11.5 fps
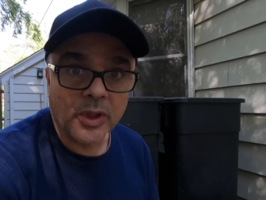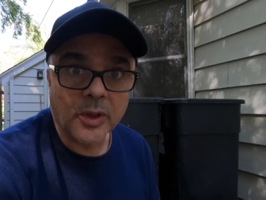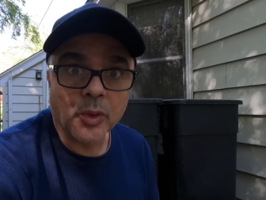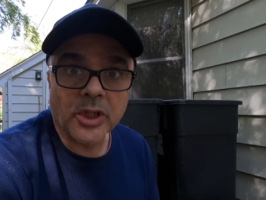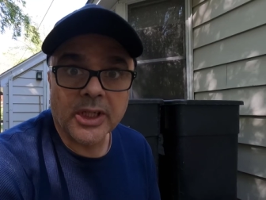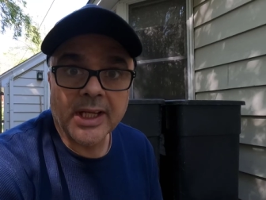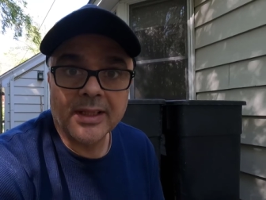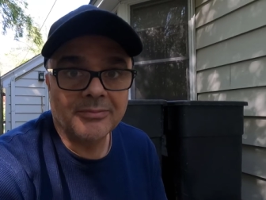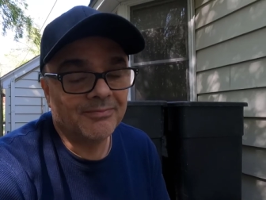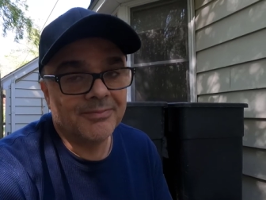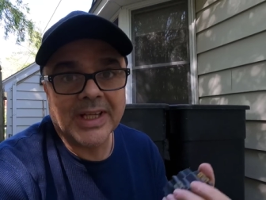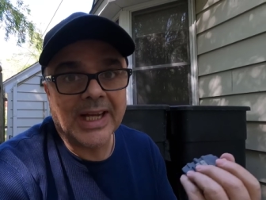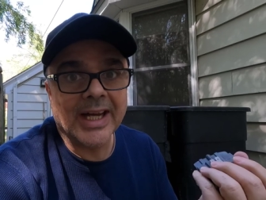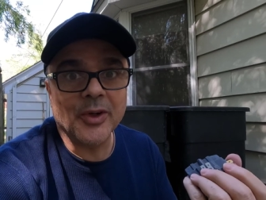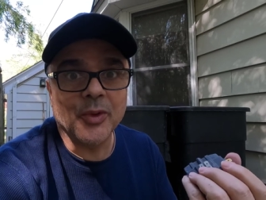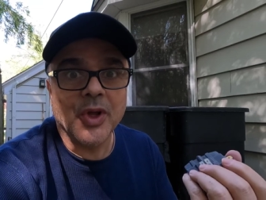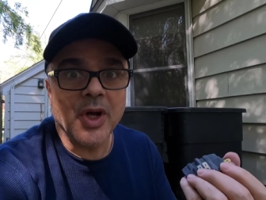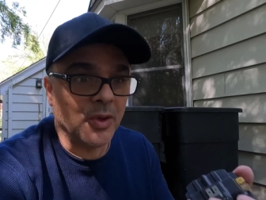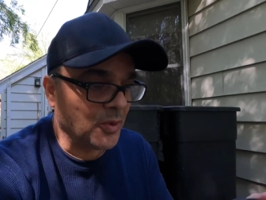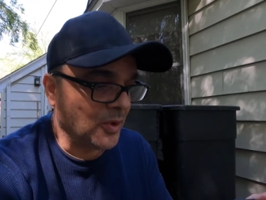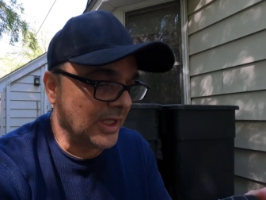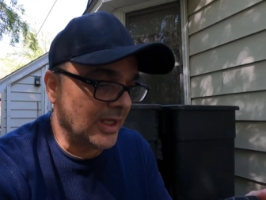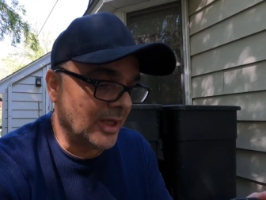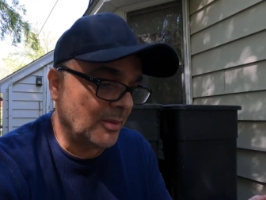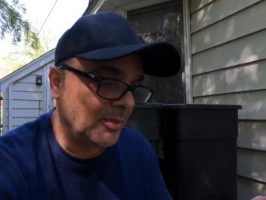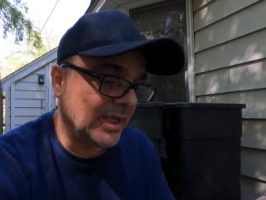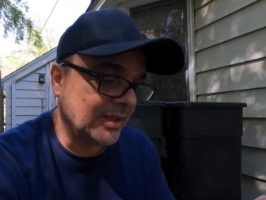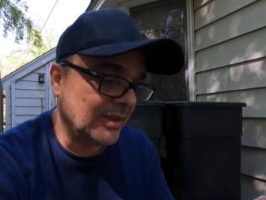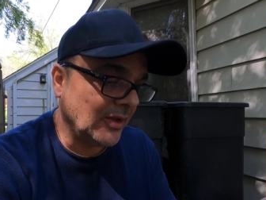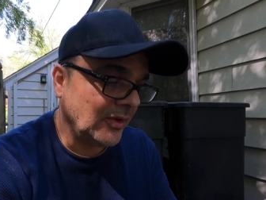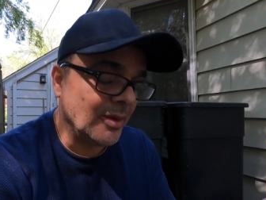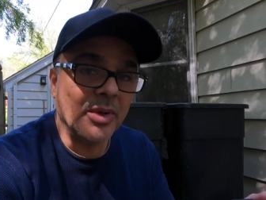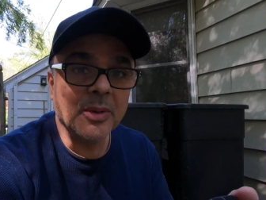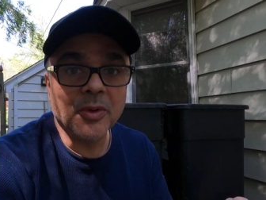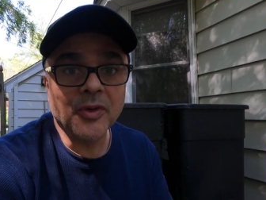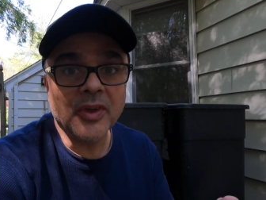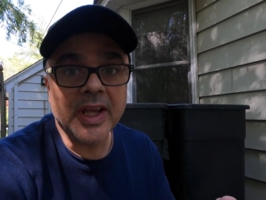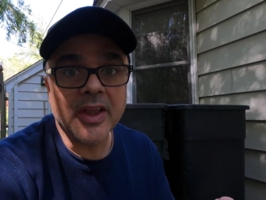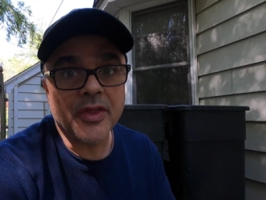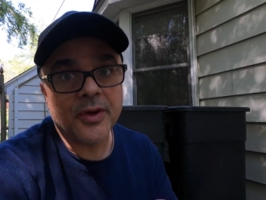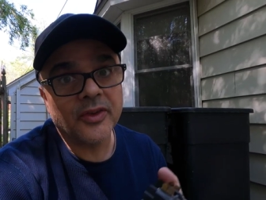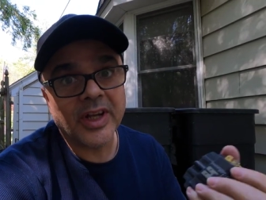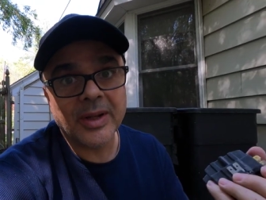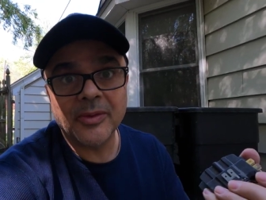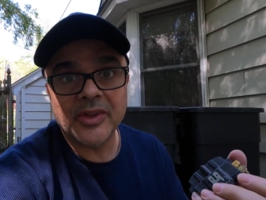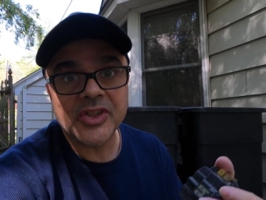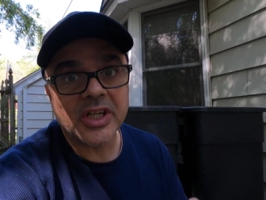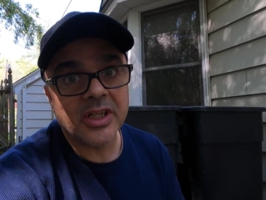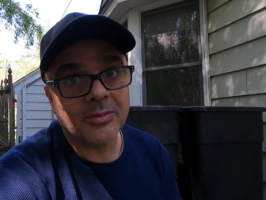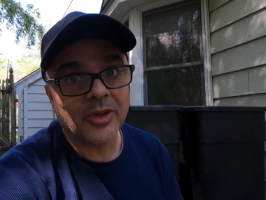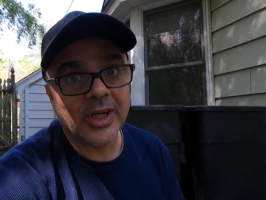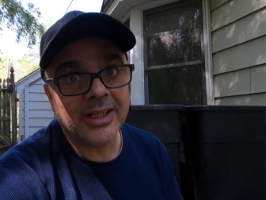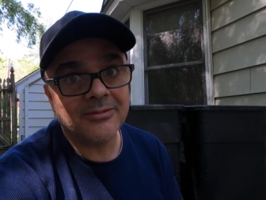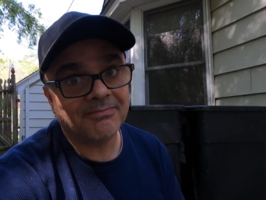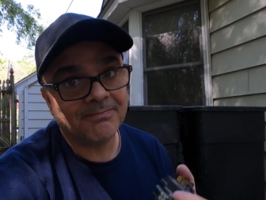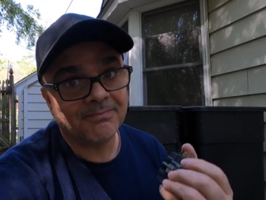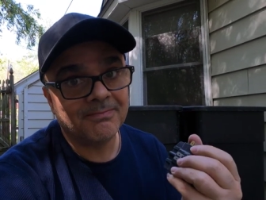will it work I don't know but some people say third time's the charm right